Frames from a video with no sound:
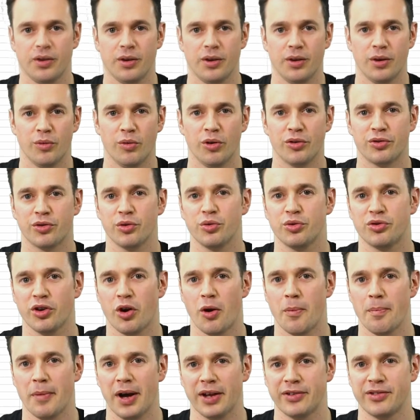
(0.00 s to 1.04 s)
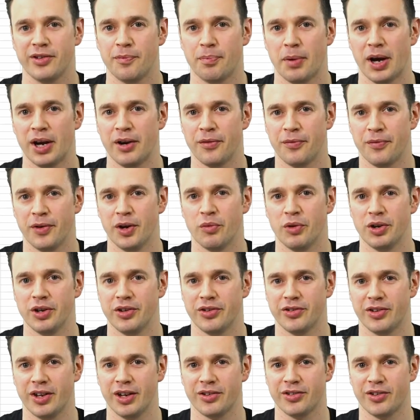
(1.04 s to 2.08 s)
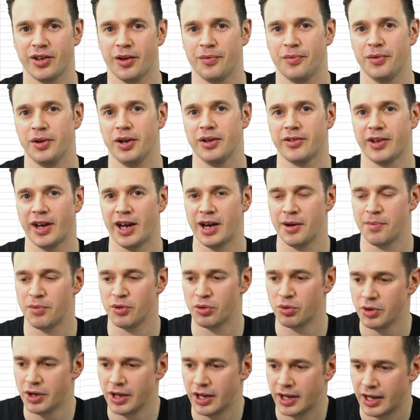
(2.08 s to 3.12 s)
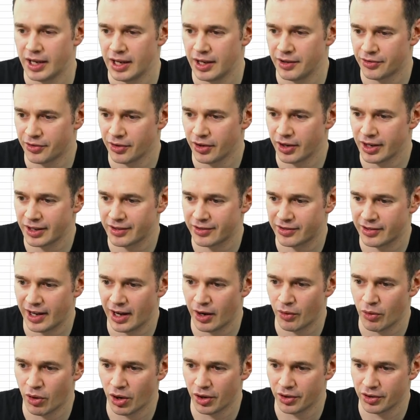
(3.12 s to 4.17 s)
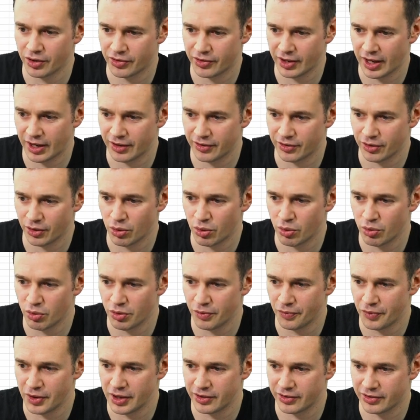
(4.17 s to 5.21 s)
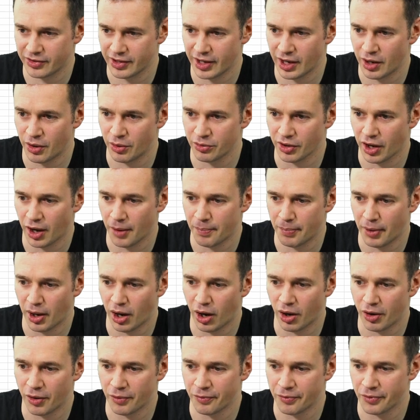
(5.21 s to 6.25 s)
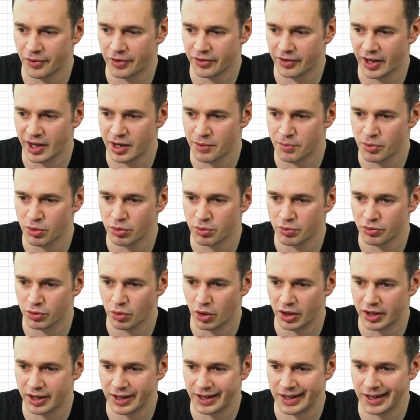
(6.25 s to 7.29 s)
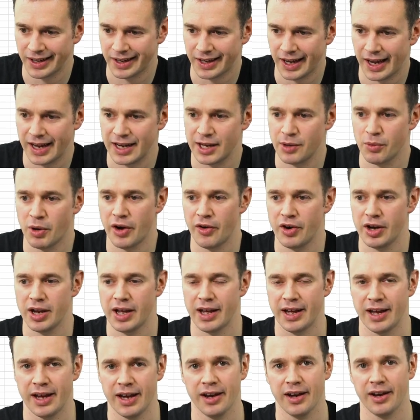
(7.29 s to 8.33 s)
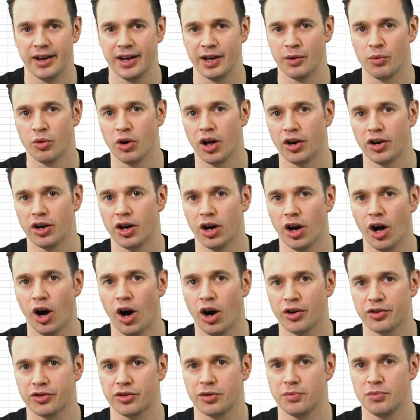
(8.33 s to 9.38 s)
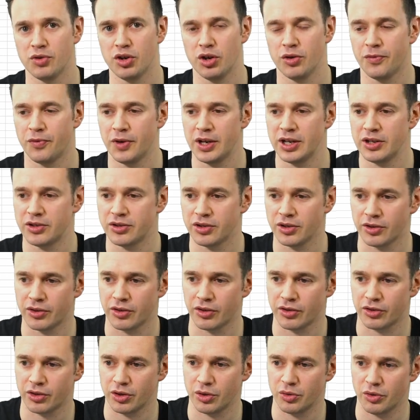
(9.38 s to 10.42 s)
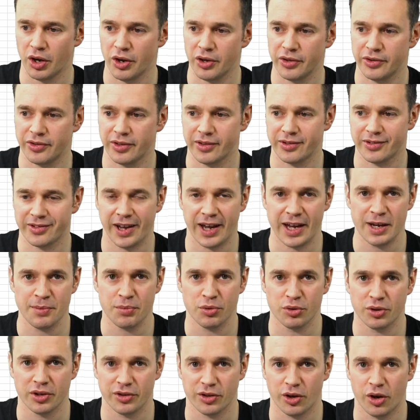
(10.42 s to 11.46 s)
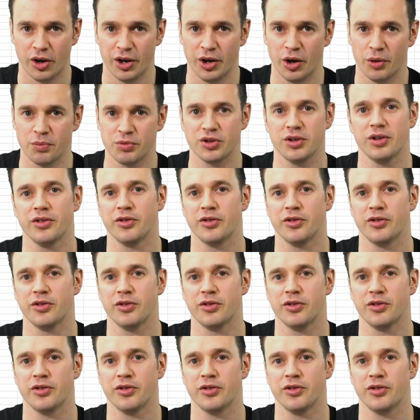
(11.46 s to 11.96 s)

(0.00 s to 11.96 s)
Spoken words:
What's also a massive benefit when you stick stuff in a table is that Excel understands that all of these cells are part of the table. So I can click anywhere in here and it will unlock some new features. So you'll notice this table design option has